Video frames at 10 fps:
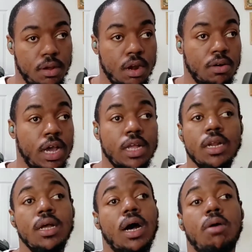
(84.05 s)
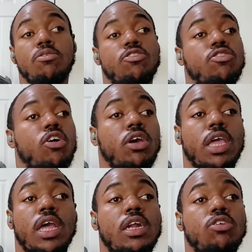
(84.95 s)
Alright, I'm just
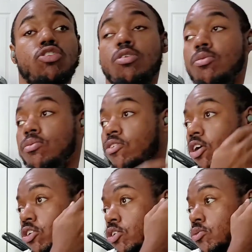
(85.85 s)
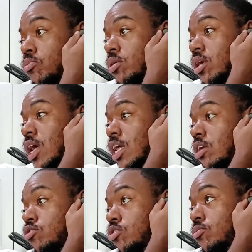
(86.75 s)
talking at a normal volume,
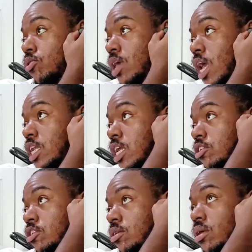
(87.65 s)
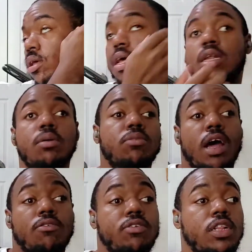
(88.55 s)
at a normal cadence, and I'm
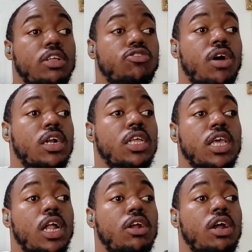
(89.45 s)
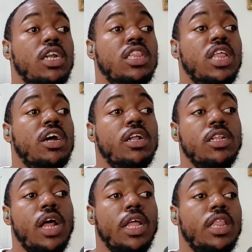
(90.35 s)
not really trying to yell or anything
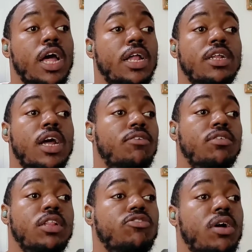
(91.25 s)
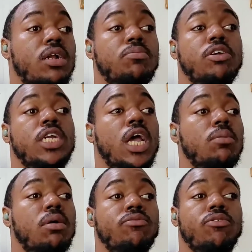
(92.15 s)
like that, not really trying to
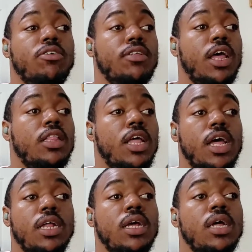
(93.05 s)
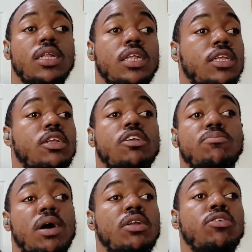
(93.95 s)
project my voice like that. This is
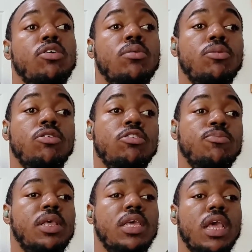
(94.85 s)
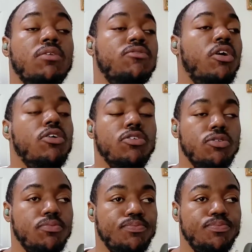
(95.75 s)
just my normal speaking
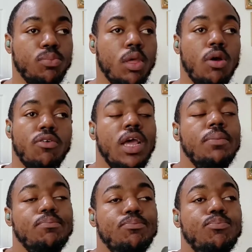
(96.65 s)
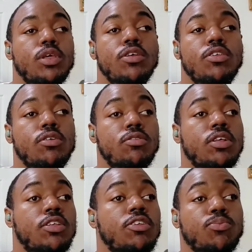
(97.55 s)
volume. Alright? So
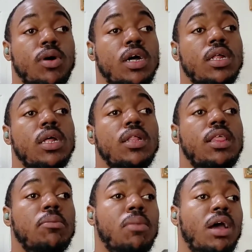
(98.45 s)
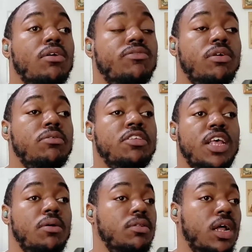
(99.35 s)
this is what the microphones
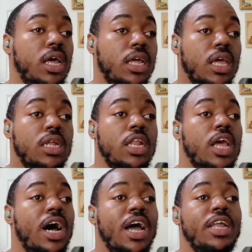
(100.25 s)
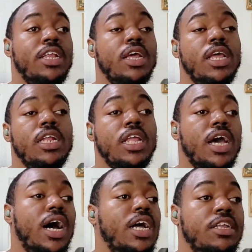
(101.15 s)
sound like in the
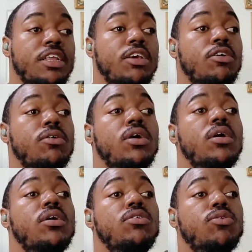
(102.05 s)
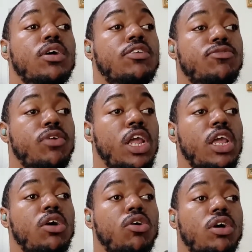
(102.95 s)
ideal
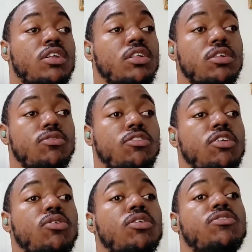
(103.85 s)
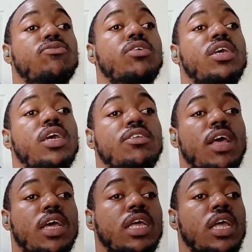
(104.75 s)
noise-free or as close to noise-free
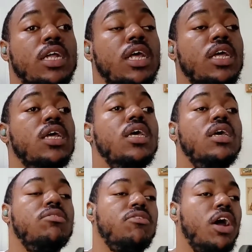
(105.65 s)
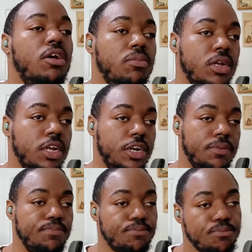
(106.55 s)
as I can get it environment
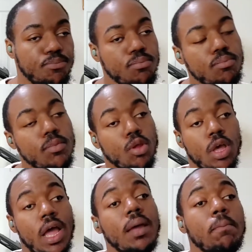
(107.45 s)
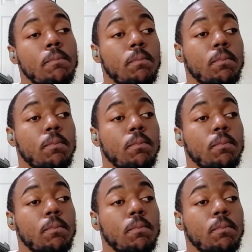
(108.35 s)
here. Okay?